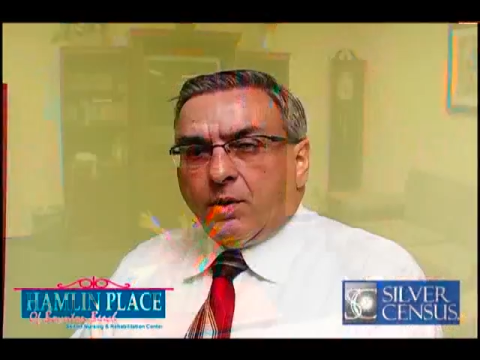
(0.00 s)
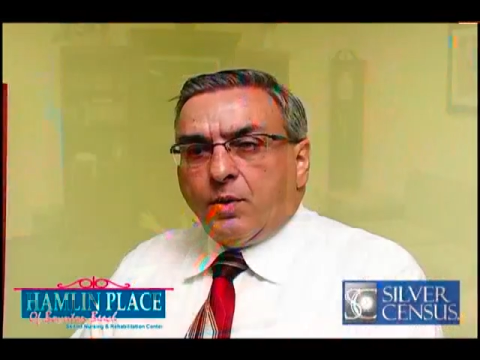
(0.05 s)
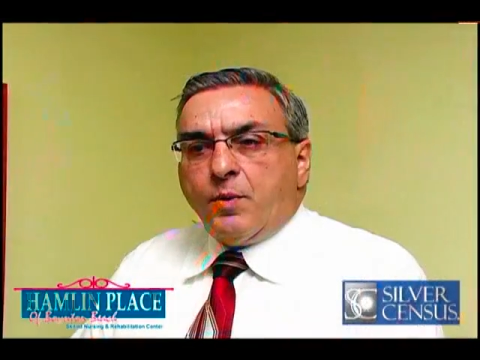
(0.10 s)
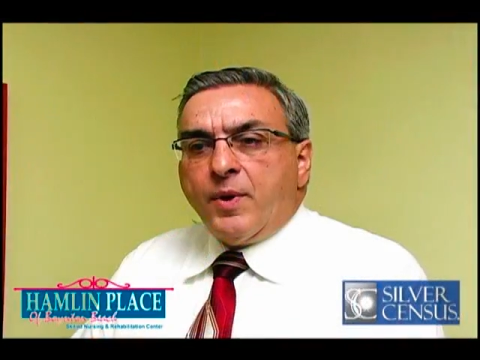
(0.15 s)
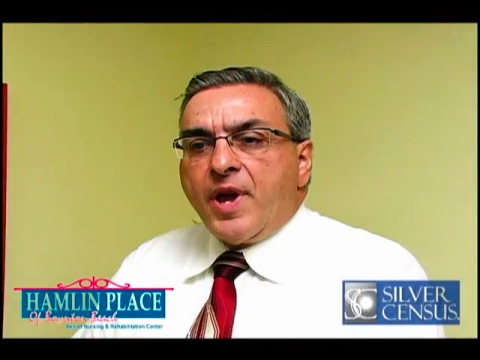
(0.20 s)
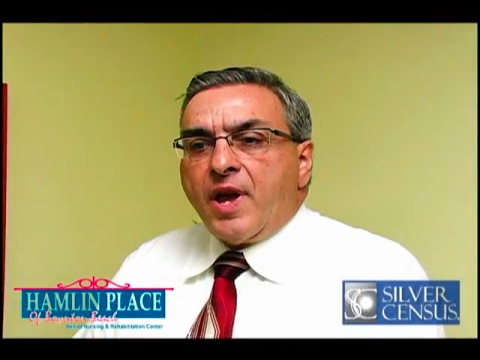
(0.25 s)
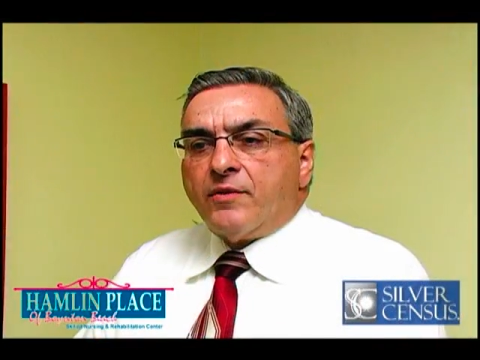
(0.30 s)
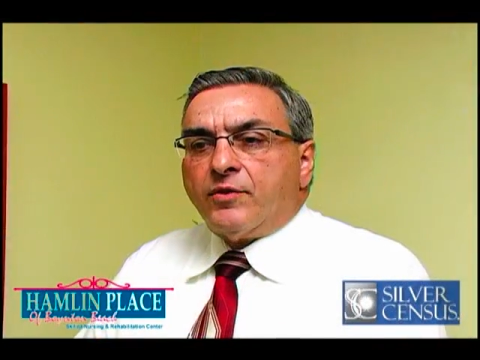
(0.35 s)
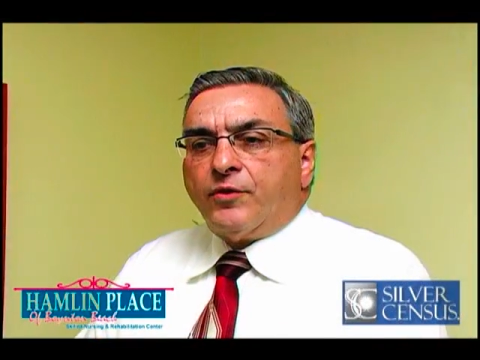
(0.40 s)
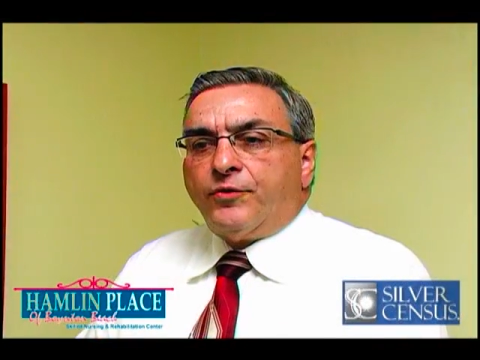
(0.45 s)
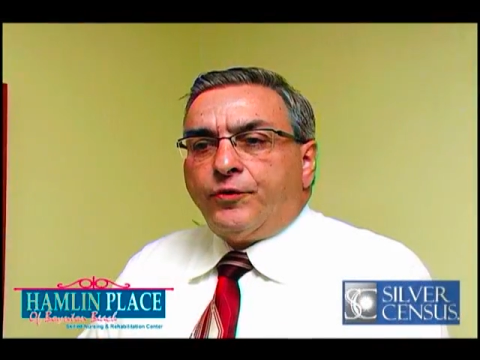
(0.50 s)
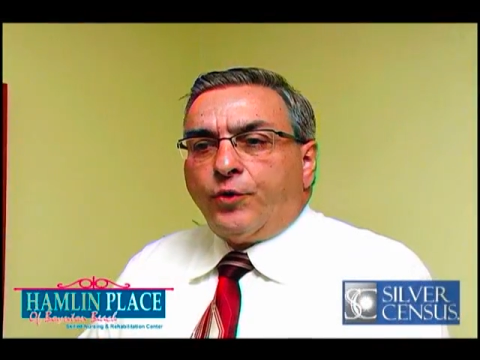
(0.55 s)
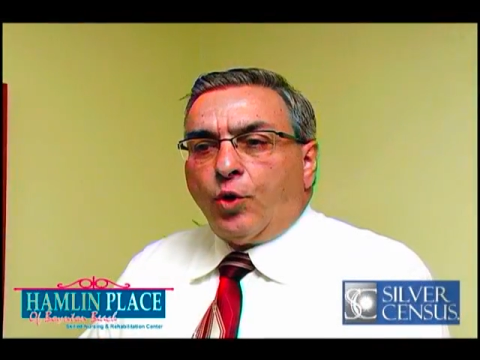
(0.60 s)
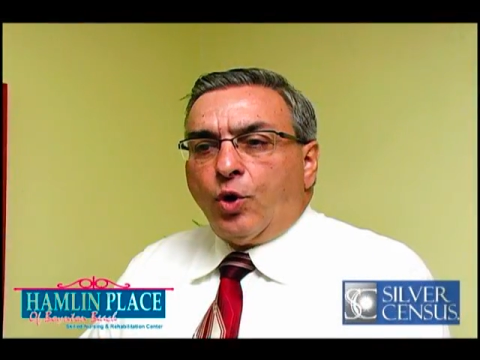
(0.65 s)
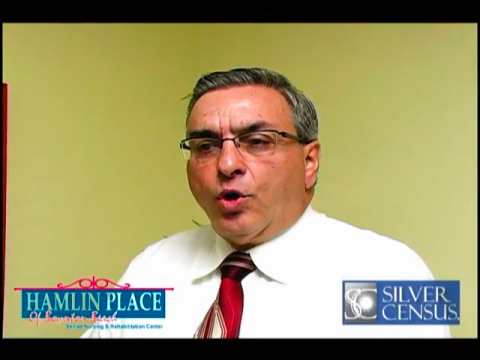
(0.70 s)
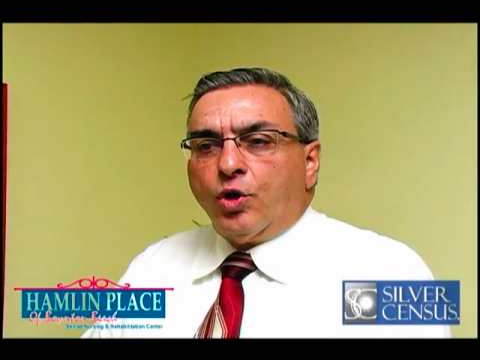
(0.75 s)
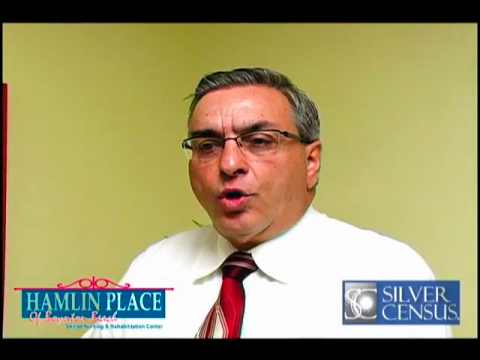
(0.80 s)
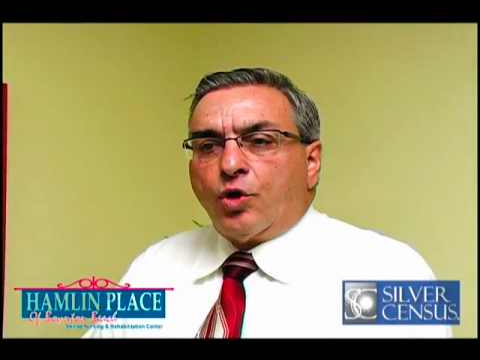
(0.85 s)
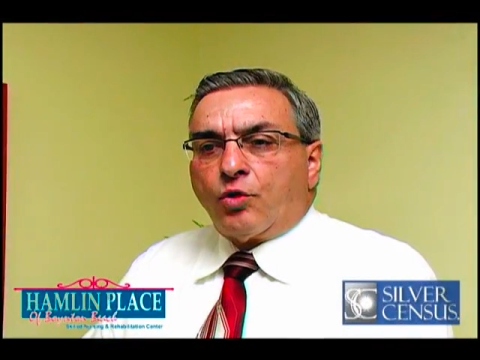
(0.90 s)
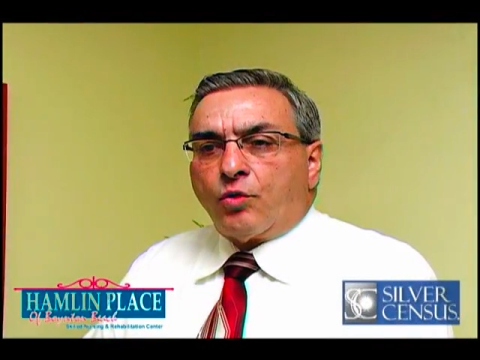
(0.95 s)
We have a
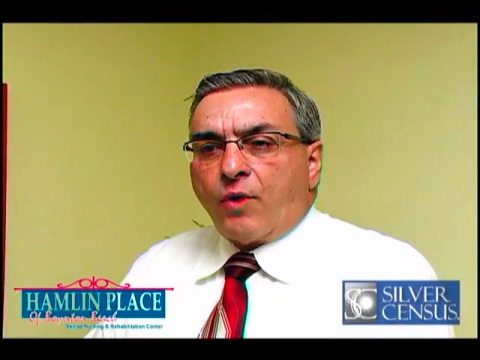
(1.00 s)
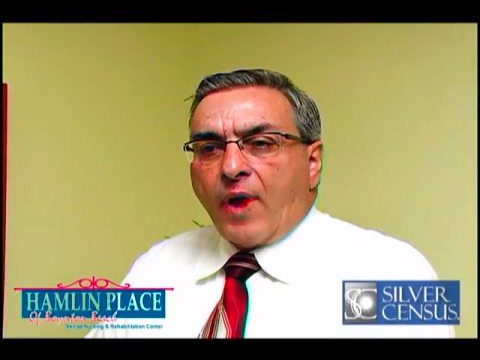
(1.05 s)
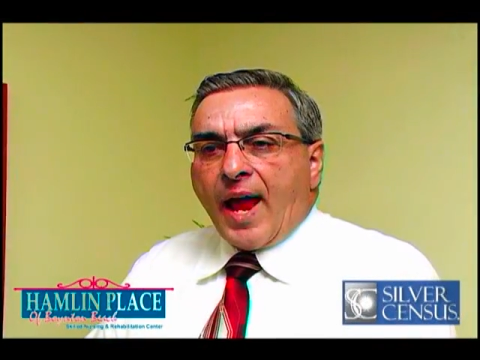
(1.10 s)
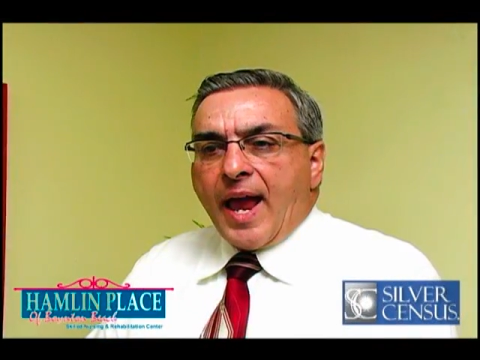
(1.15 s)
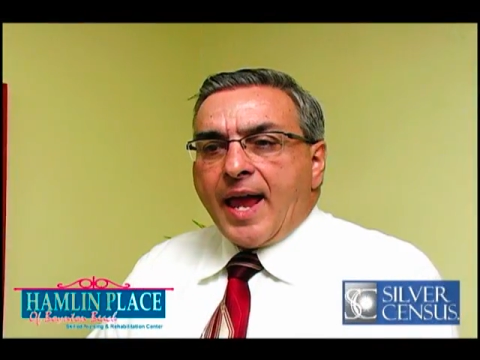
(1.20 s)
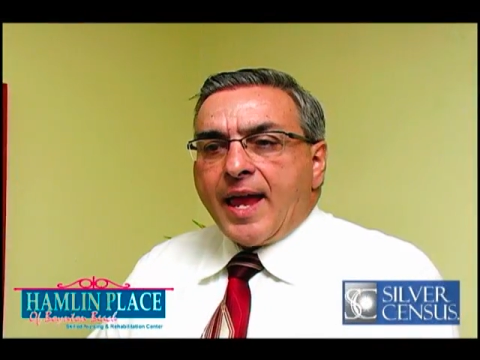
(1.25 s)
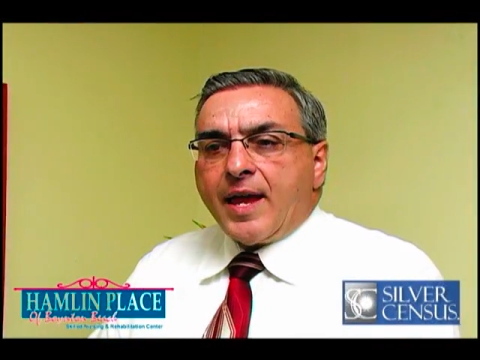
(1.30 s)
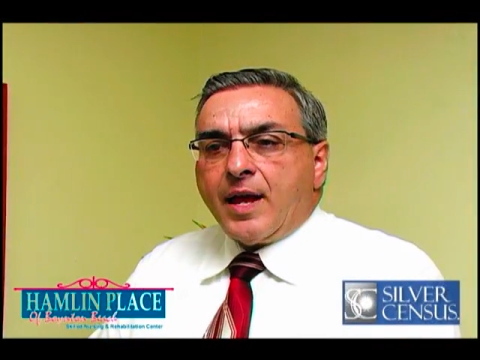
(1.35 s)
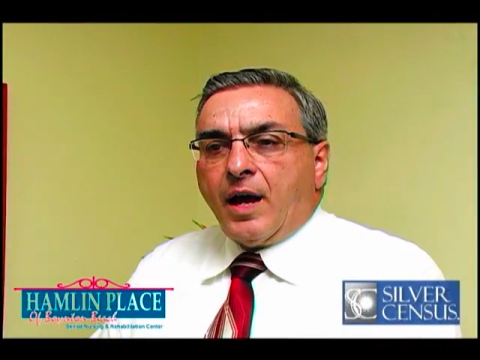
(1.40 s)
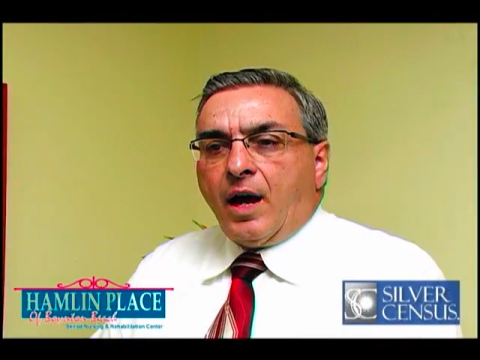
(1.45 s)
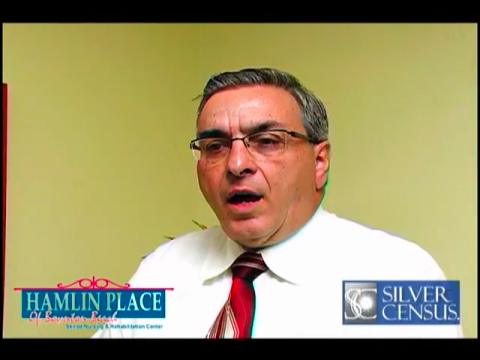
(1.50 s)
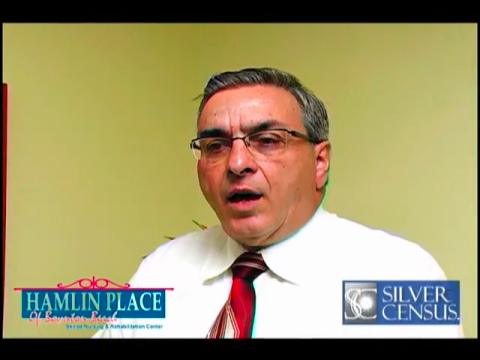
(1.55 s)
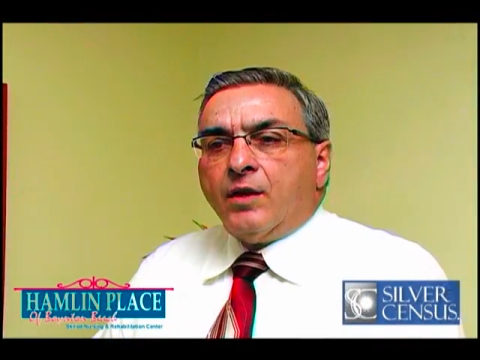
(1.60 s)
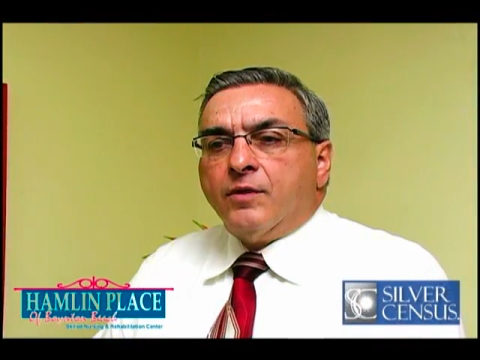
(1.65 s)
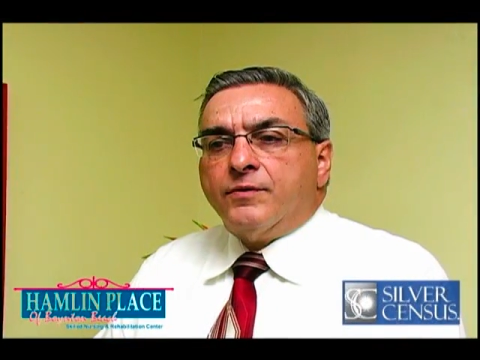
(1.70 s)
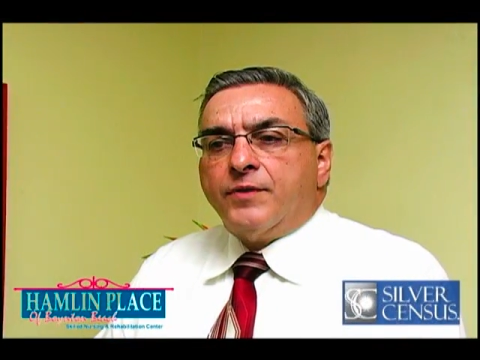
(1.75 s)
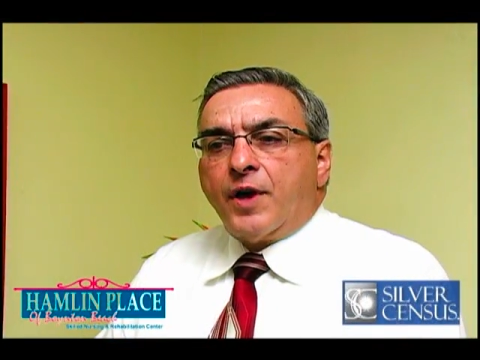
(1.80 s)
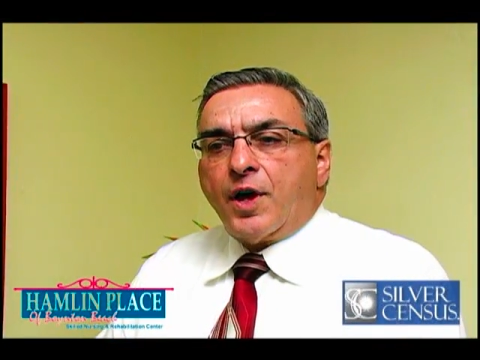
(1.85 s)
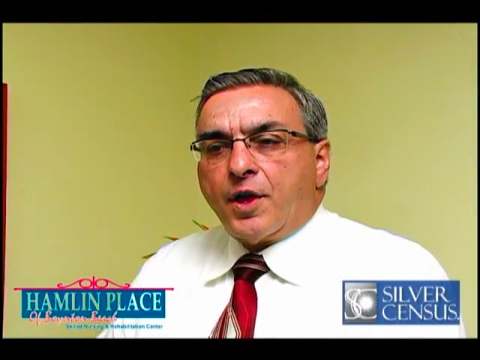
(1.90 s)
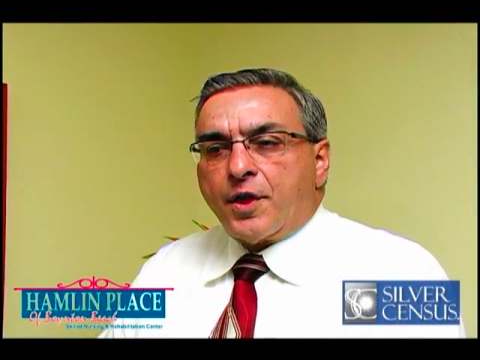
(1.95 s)
full array of